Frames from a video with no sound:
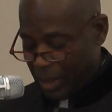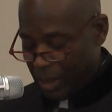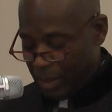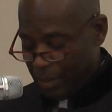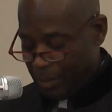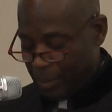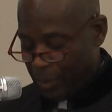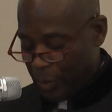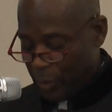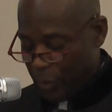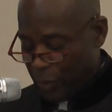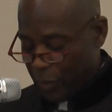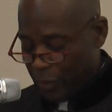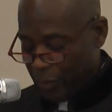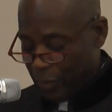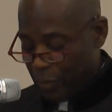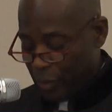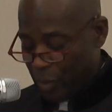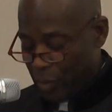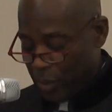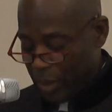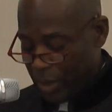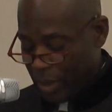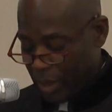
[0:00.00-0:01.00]
both
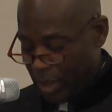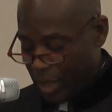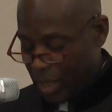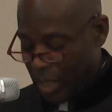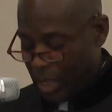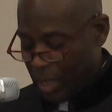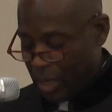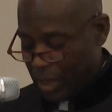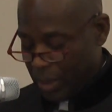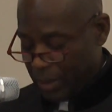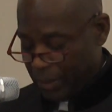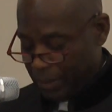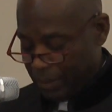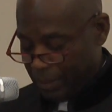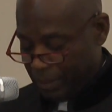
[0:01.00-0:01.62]
pro and con.